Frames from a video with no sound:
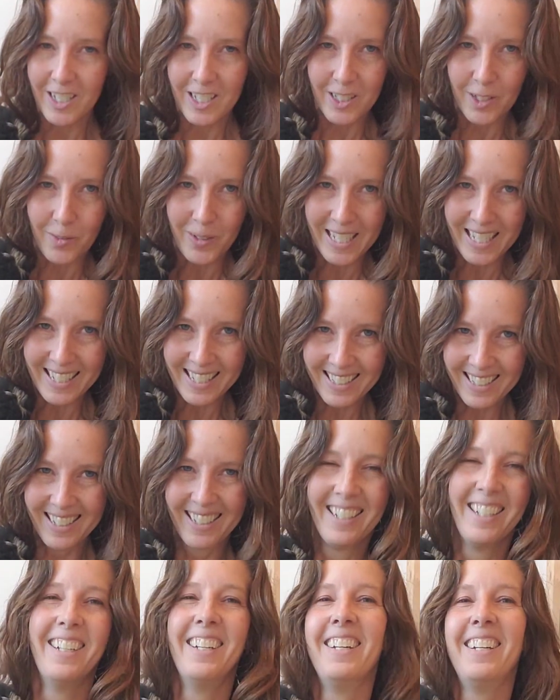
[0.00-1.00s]
sweet.
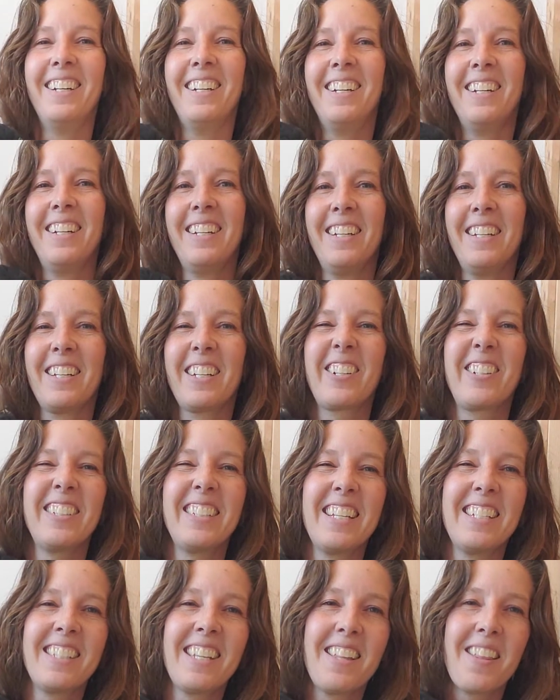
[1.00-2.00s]
Of course,
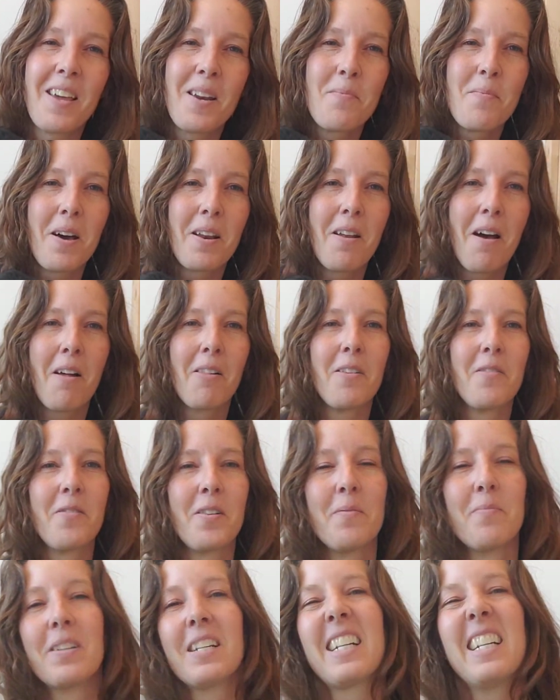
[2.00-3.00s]
I say that about all of
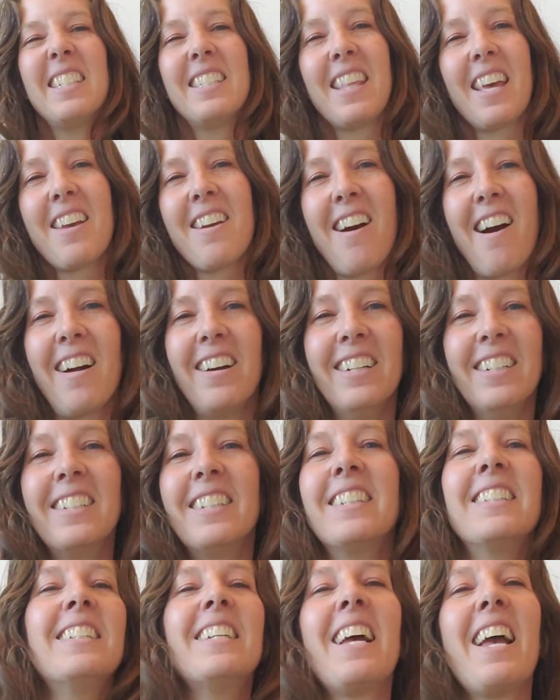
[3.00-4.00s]
them, as they are.
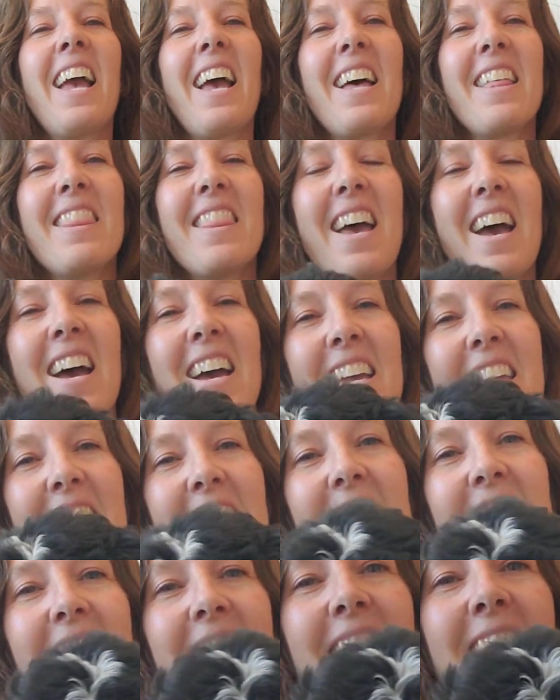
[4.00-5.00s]
And that
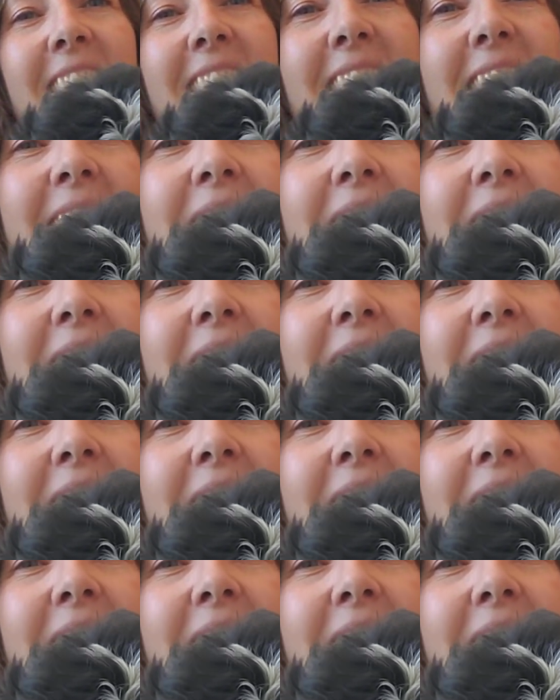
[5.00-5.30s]
is